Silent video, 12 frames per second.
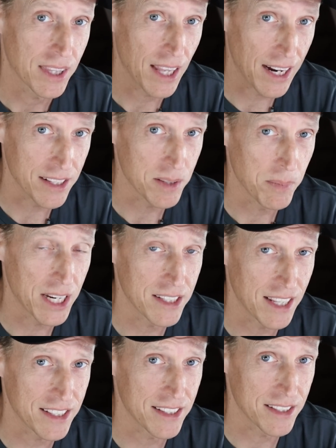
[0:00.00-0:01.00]
That is
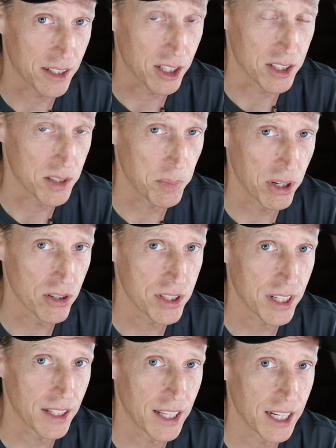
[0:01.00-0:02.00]
amazing. That's his
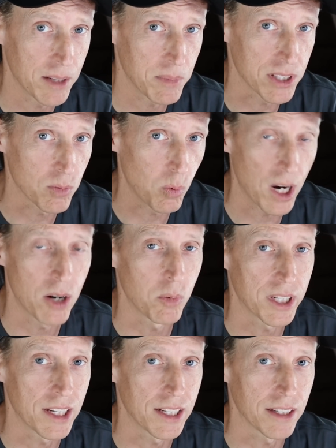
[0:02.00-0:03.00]
conspiracy claim is why aren't
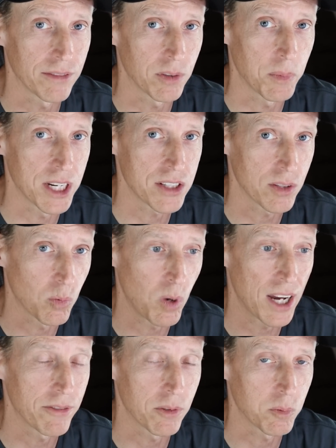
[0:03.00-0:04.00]
we getting information?
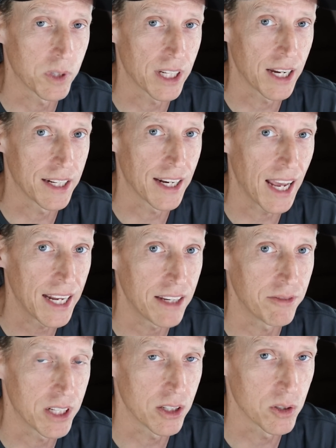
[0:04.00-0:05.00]
Why haven't we gotten
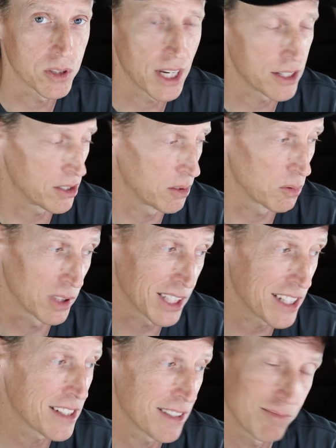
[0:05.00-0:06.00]
any videos actually
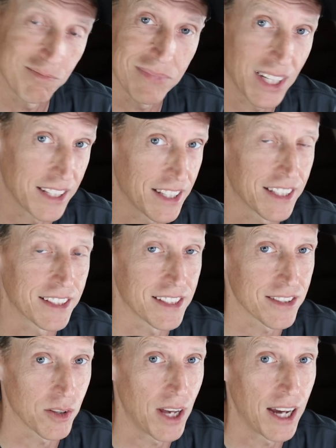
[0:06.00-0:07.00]
released? I think
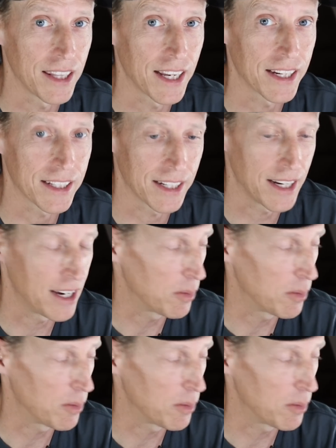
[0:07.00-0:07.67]
this will highlight kind of